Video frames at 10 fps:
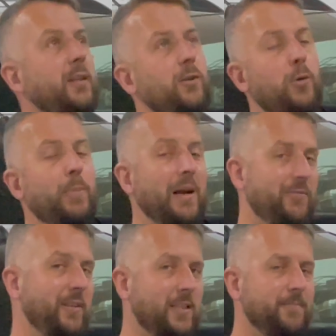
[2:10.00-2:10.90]
not
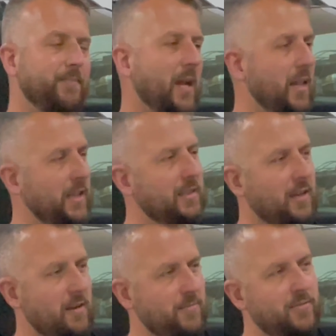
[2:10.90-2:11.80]
perfect. I like
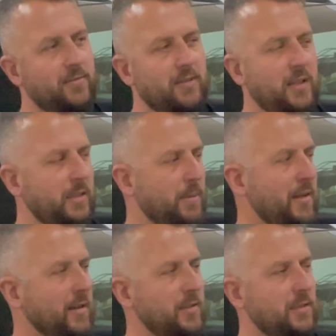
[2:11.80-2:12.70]
to buy
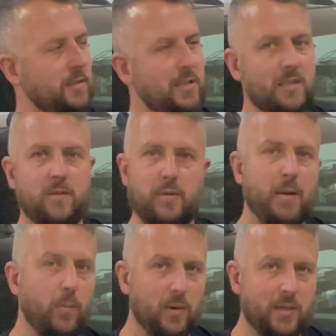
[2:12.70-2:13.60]
things that need a wee
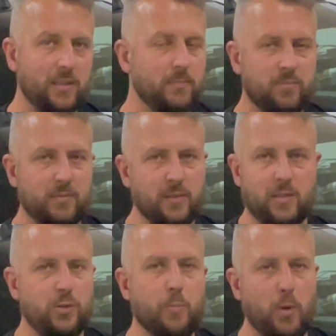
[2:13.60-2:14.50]
bit of work in them.
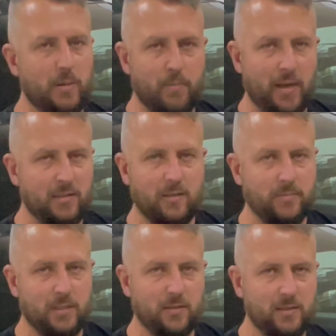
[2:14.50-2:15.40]
There's no point in buying
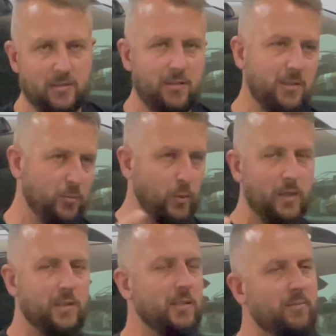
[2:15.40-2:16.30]
something that just
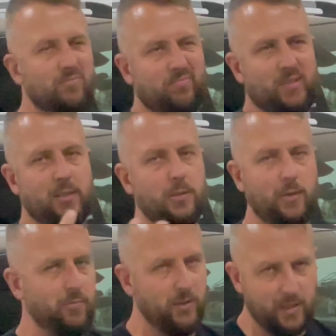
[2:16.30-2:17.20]
works. That's not
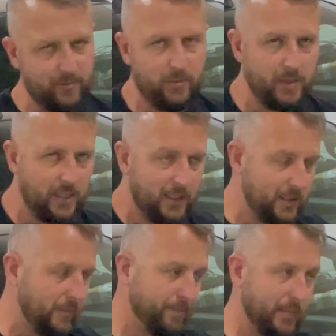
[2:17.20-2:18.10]
the fun in it for me. I like
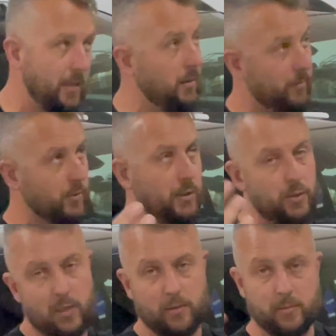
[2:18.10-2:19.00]
to, I've got the
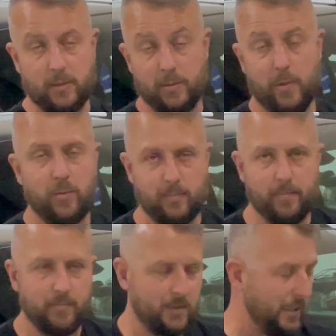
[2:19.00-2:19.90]
unit as well
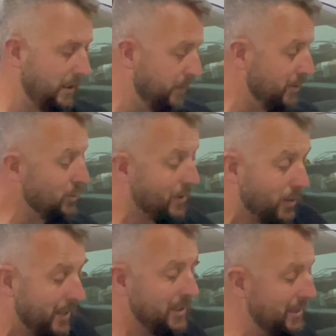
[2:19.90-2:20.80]
thinking about. So I
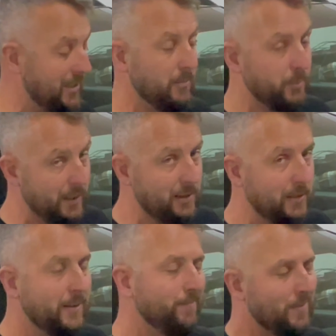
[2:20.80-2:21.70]
got this at a decent price.
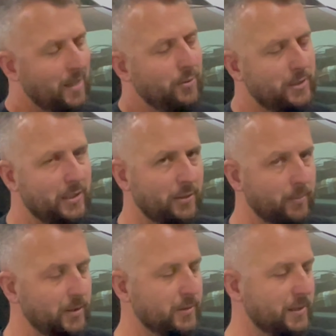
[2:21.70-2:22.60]
I don't see how
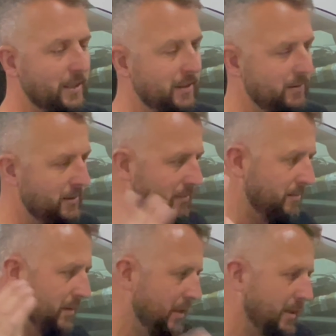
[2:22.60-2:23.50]
much, because then it's
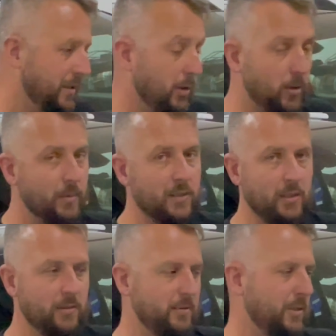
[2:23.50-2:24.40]
a lot of money
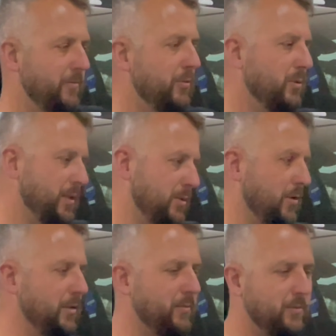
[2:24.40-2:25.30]
to some folk. It's not a
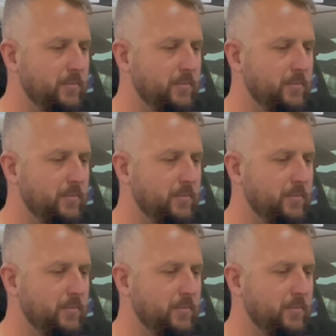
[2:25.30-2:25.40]
lot of